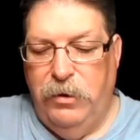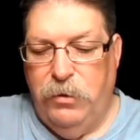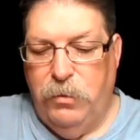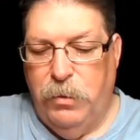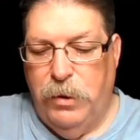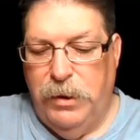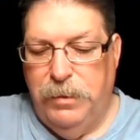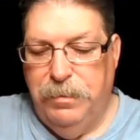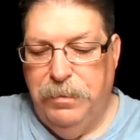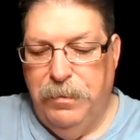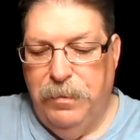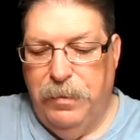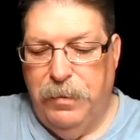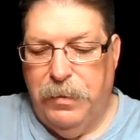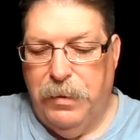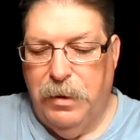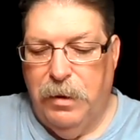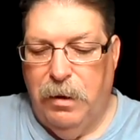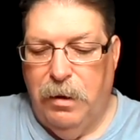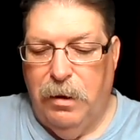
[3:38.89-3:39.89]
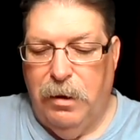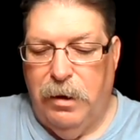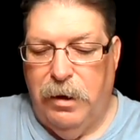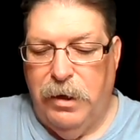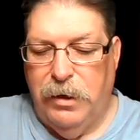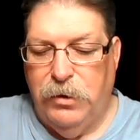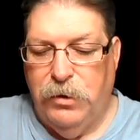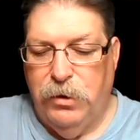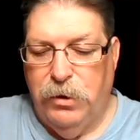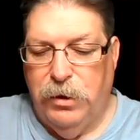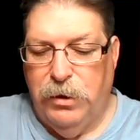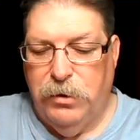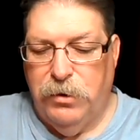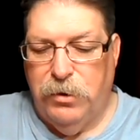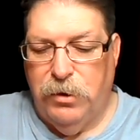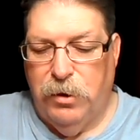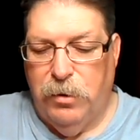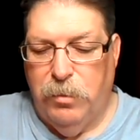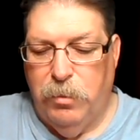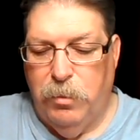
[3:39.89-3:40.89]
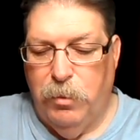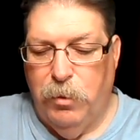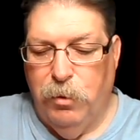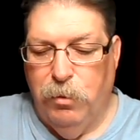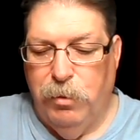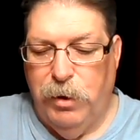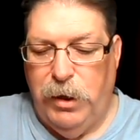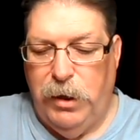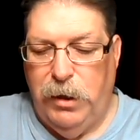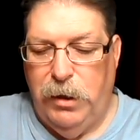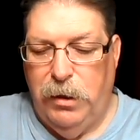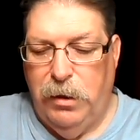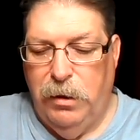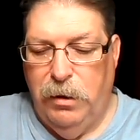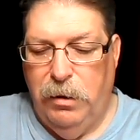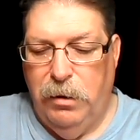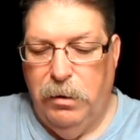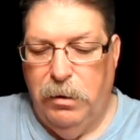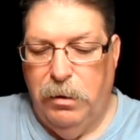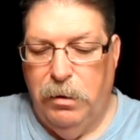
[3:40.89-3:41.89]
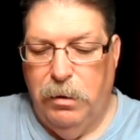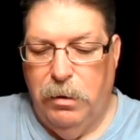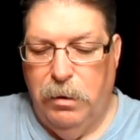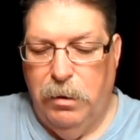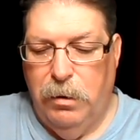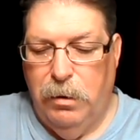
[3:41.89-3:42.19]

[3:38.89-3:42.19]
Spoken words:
And this one, I took some marine